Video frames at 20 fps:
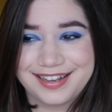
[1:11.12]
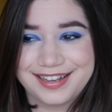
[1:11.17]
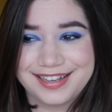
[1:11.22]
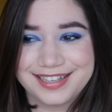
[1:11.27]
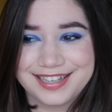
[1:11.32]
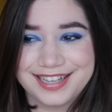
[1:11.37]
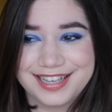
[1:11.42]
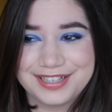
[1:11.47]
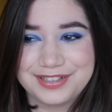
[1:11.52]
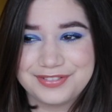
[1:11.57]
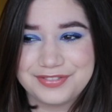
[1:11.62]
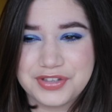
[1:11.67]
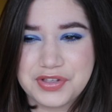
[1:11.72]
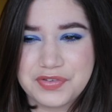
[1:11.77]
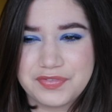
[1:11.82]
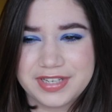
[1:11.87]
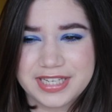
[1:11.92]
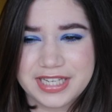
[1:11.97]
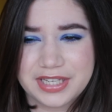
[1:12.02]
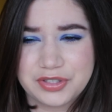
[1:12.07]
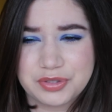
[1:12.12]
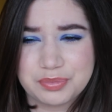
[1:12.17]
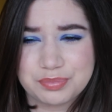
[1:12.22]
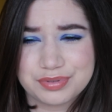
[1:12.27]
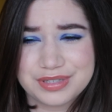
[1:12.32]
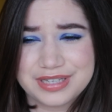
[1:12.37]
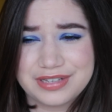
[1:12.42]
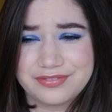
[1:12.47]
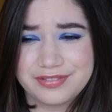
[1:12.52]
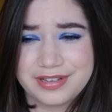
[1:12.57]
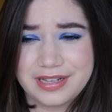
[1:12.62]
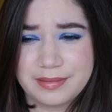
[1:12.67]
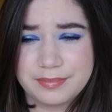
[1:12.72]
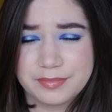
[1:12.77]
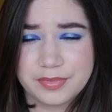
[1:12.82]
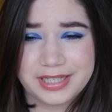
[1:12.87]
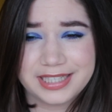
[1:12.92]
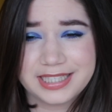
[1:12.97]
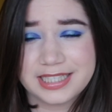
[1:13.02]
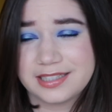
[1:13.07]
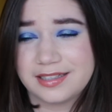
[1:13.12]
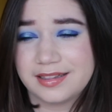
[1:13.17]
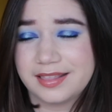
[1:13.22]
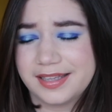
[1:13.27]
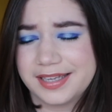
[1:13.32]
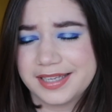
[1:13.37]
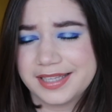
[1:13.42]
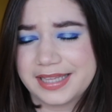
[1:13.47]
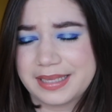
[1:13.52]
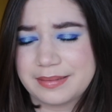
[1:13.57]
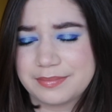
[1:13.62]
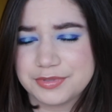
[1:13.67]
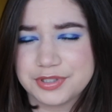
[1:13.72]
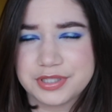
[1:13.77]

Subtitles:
I had a few videos pre-filmed but I didn't like them,